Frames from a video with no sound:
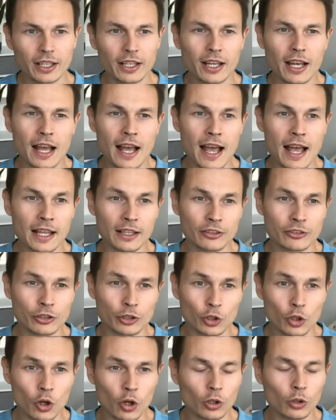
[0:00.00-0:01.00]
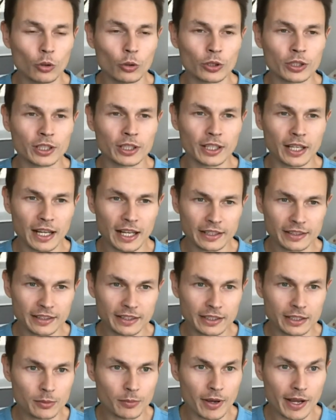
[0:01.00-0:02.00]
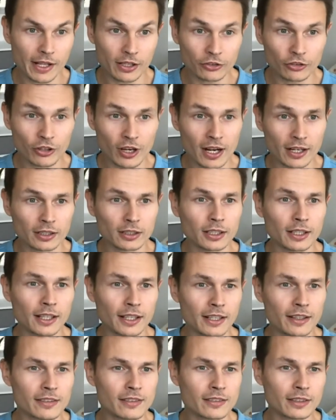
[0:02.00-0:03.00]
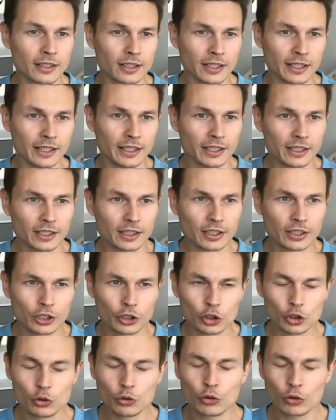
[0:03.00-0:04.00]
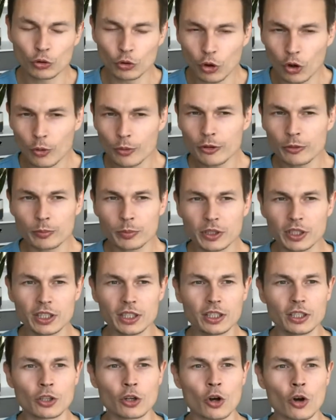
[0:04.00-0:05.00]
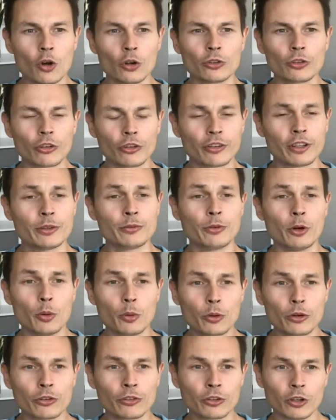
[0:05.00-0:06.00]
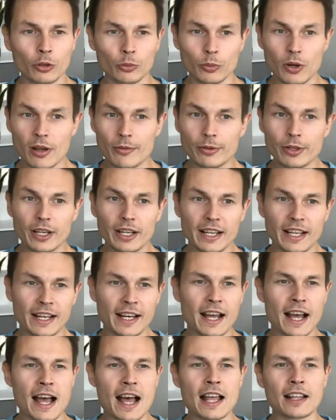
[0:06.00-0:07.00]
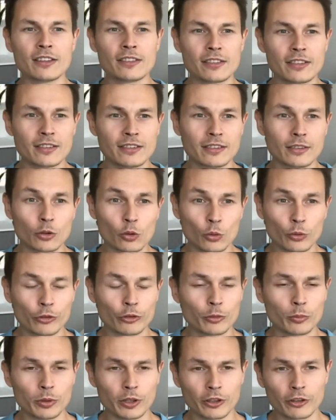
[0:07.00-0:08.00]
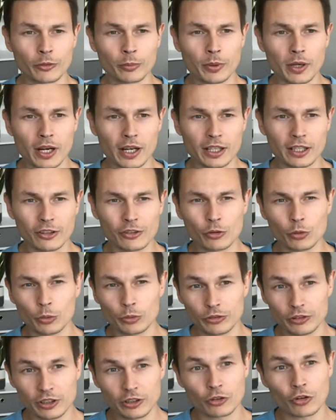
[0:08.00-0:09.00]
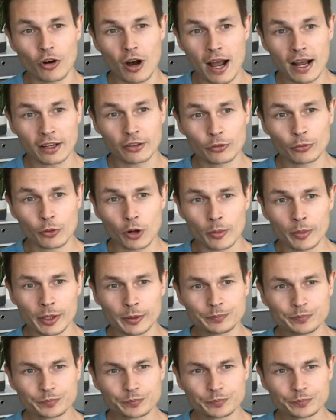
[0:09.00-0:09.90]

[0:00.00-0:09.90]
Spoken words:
and you're not looking at the email channel holistically. You should always be consciously focused on whether it enhances the customer experience or detracts from it.